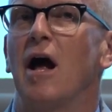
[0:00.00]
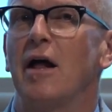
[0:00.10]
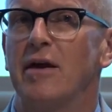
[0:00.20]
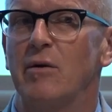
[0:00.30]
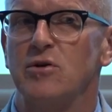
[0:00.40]

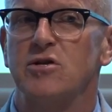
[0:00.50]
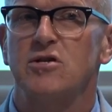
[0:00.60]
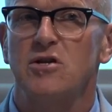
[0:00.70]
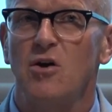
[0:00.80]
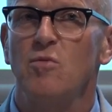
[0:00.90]
and there was
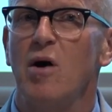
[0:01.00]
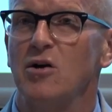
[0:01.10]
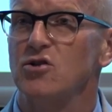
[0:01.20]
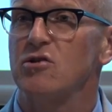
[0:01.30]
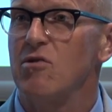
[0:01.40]
so
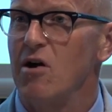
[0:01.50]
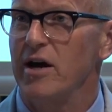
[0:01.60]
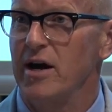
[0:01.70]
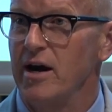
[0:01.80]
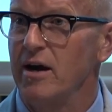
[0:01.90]
much
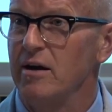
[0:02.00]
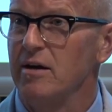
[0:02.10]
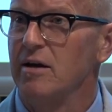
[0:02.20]
crying